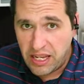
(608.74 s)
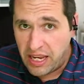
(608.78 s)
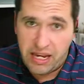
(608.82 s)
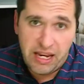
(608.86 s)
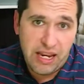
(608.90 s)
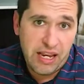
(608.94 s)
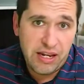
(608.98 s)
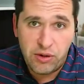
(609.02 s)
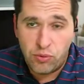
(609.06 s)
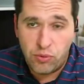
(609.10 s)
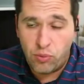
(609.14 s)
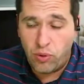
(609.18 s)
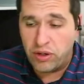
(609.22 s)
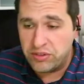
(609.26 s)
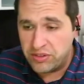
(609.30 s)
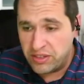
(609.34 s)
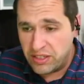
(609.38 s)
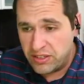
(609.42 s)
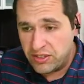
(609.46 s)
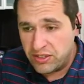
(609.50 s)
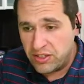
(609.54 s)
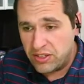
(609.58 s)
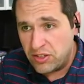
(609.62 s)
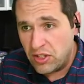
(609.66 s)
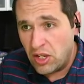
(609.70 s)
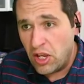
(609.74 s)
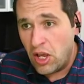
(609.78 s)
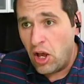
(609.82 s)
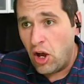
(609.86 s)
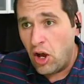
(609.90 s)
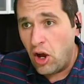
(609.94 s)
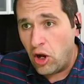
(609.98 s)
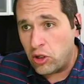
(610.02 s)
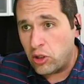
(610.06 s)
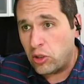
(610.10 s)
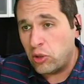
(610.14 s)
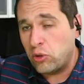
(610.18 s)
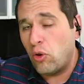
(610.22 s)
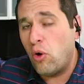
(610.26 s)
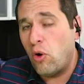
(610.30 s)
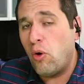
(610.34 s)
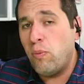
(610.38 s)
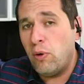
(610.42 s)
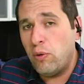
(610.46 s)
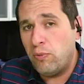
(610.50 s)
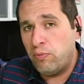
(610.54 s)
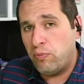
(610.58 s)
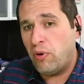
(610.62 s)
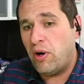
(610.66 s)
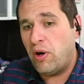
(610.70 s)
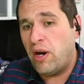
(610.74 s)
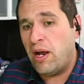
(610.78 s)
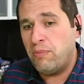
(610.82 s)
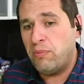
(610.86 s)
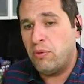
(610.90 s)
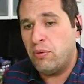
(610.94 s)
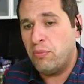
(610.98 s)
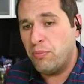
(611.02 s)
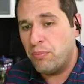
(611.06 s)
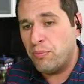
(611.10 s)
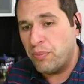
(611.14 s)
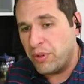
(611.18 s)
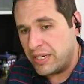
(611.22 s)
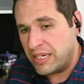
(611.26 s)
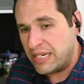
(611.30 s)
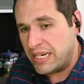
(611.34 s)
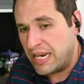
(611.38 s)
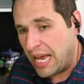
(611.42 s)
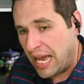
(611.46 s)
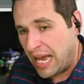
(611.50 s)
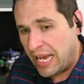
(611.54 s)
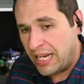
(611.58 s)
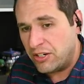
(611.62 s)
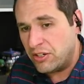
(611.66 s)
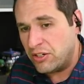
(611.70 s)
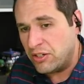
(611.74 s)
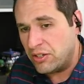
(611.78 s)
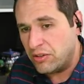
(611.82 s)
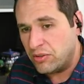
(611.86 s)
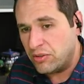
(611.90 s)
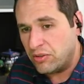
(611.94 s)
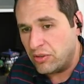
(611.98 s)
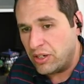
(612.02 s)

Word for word: anywhere else. This is a global problem, but not